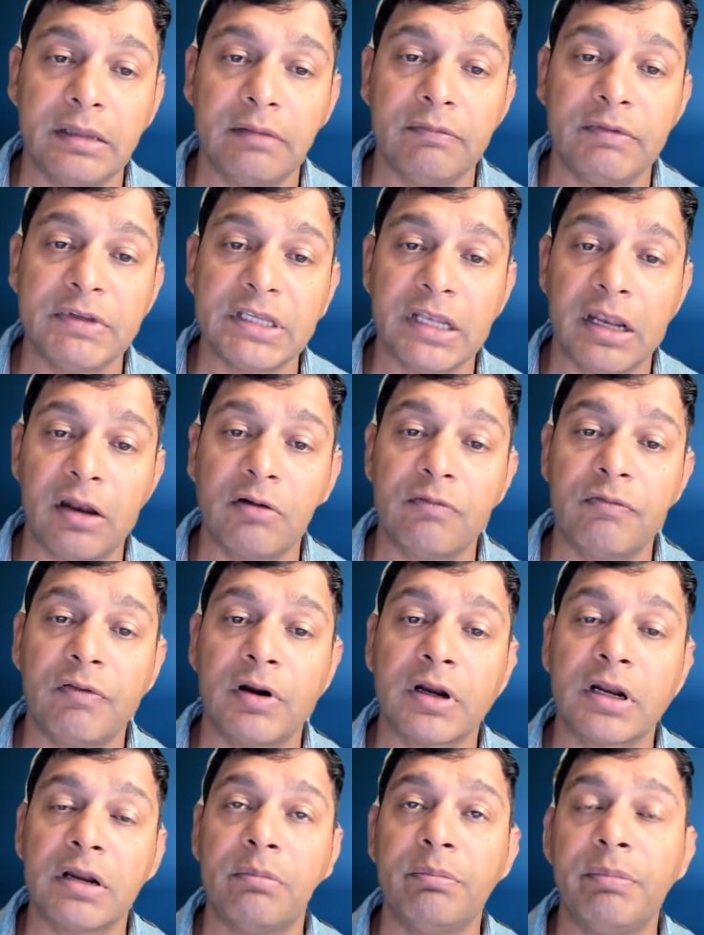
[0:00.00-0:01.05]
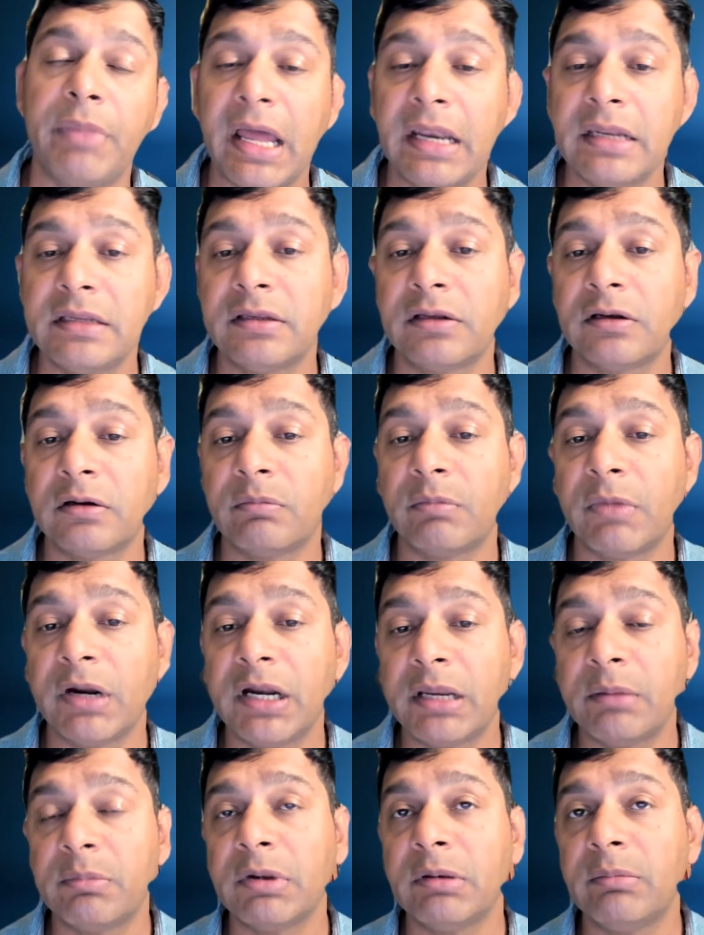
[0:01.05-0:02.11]
which allowed for comparison of
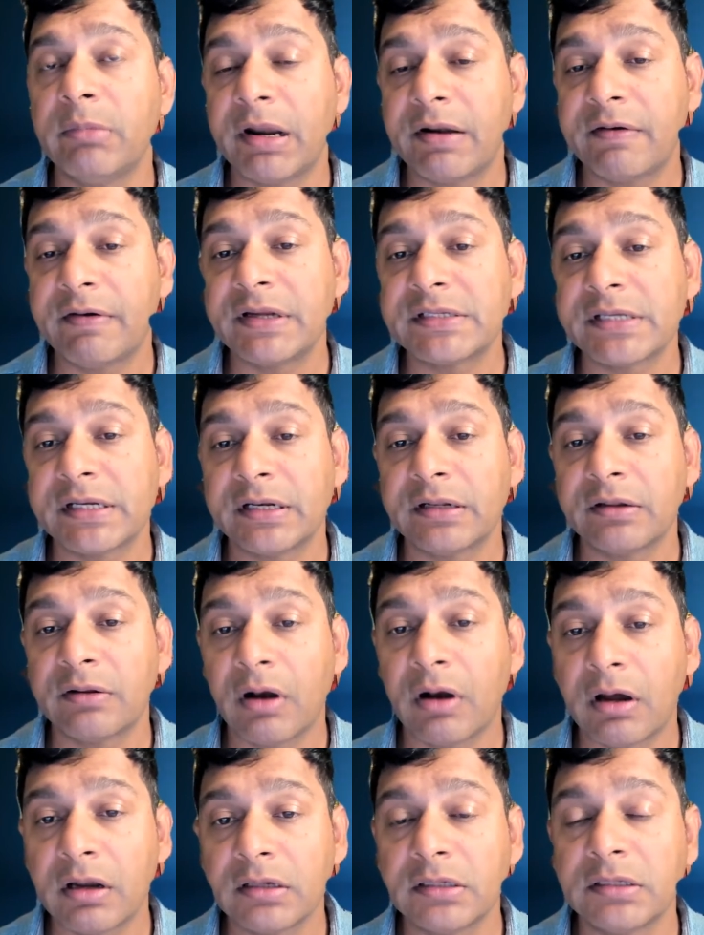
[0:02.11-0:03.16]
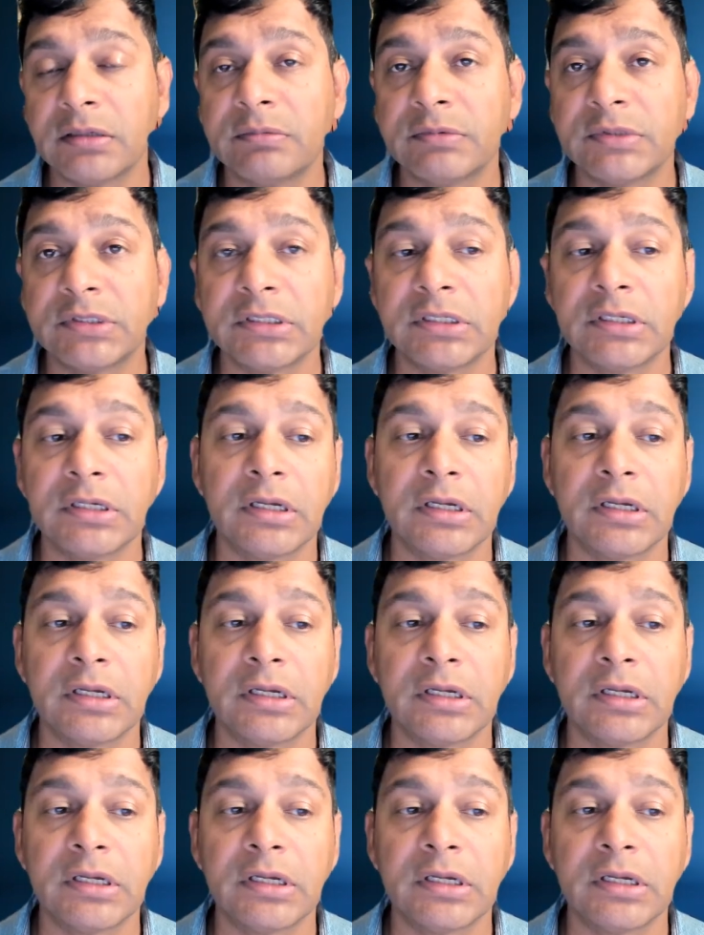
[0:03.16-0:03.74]
multiple metrics and algorithms,